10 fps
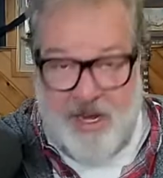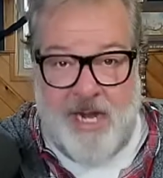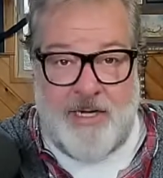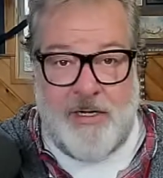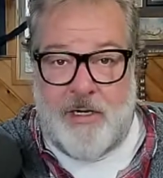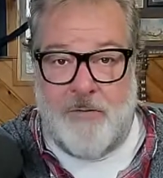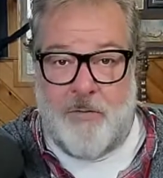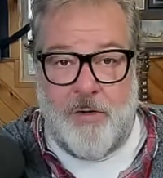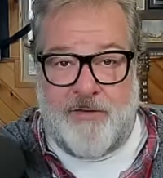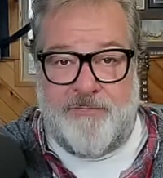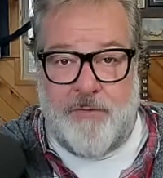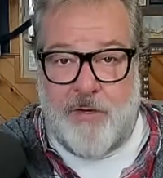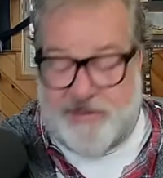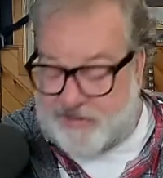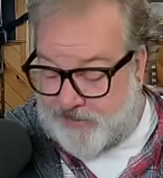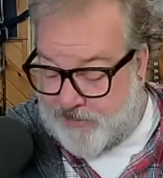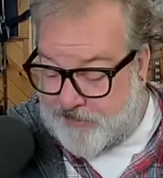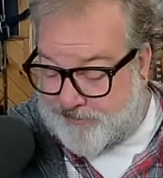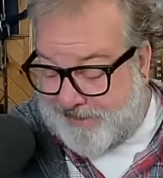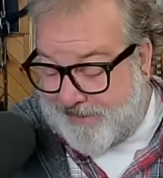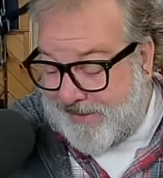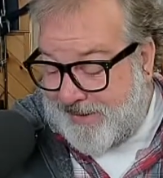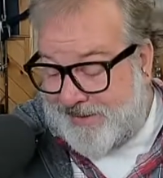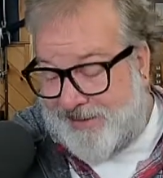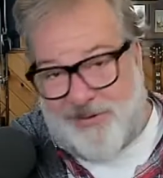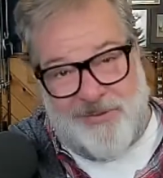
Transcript: hey, you didn't work for it, so you